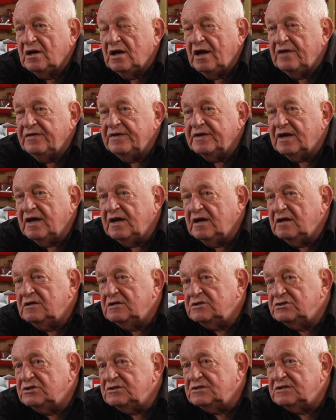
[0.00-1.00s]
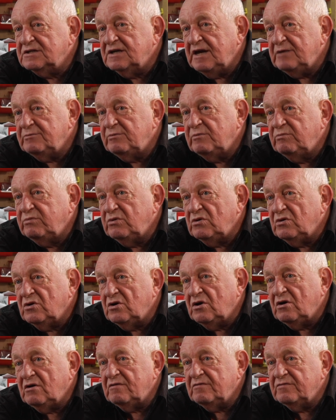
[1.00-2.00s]
I think English is capable
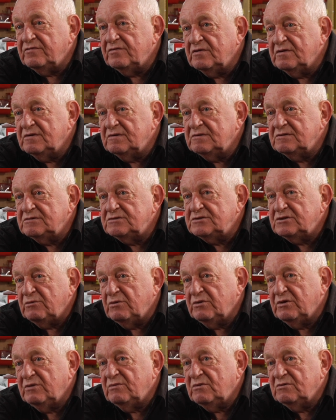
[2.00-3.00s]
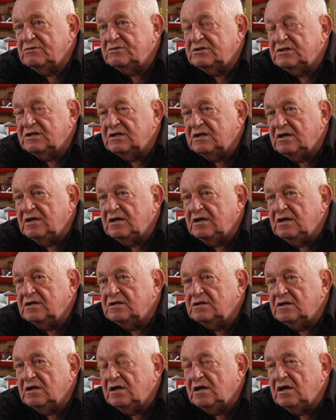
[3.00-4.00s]
of some of the most
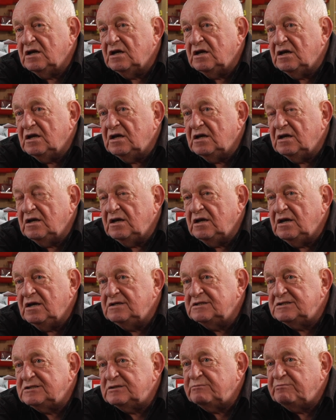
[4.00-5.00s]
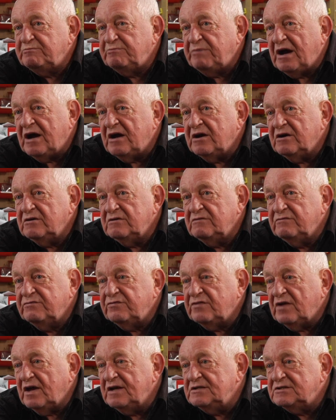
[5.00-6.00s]
in, inspired
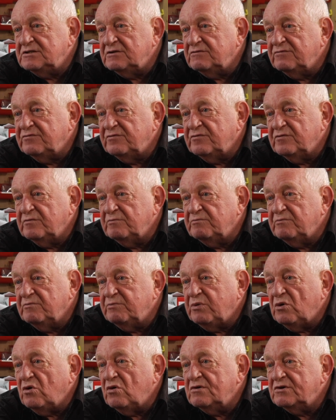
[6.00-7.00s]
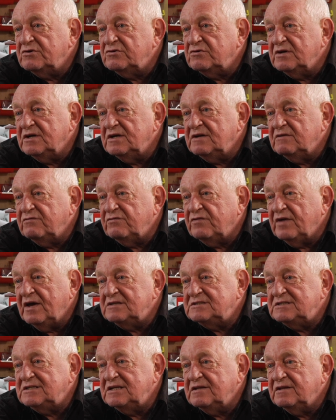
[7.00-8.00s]
flights of poetry and
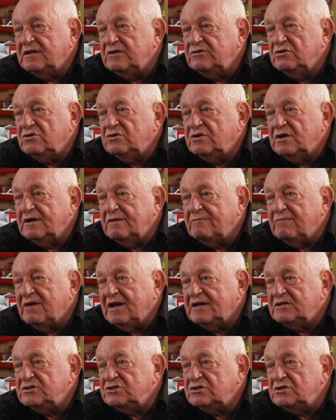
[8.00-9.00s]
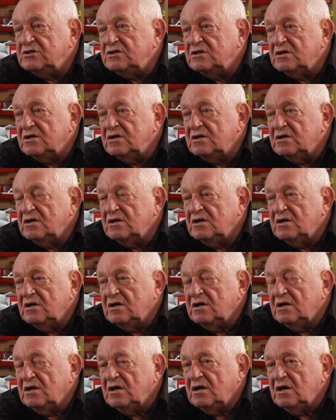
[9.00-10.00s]
fancy that you can imagine.
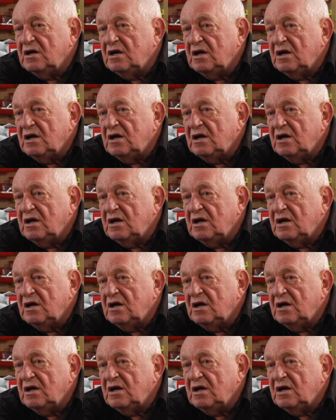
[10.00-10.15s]
Right.